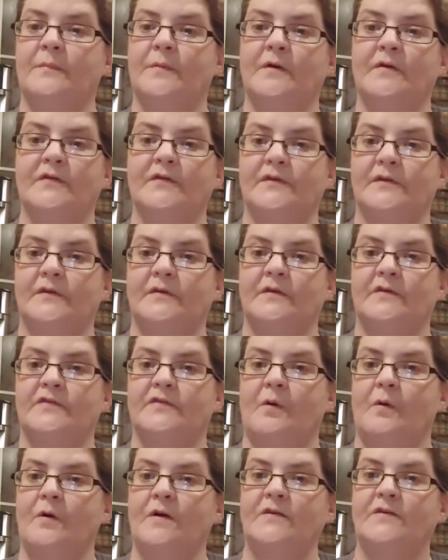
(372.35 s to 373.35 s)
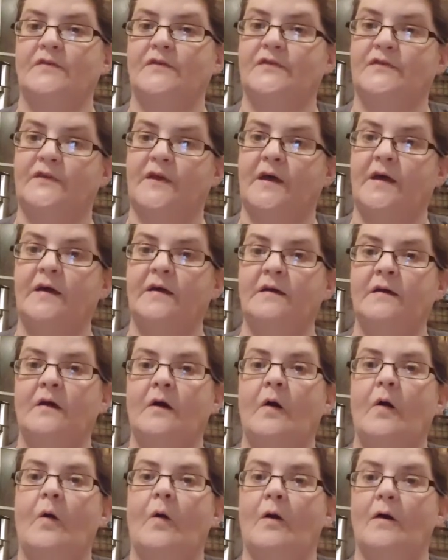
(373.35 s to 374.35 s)
person is going to say
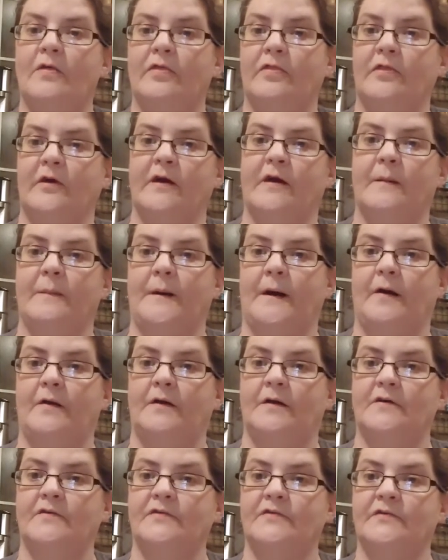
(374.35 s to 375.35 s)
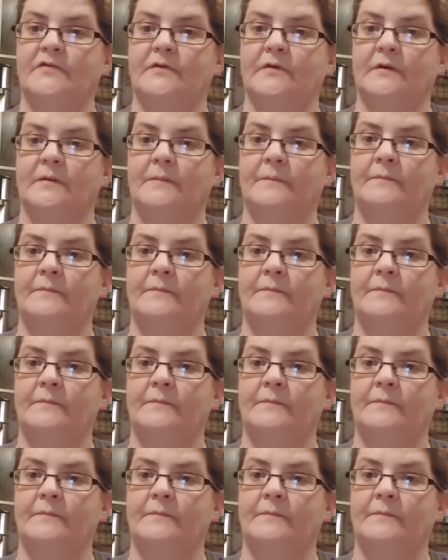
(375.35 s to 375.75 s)
or think about us.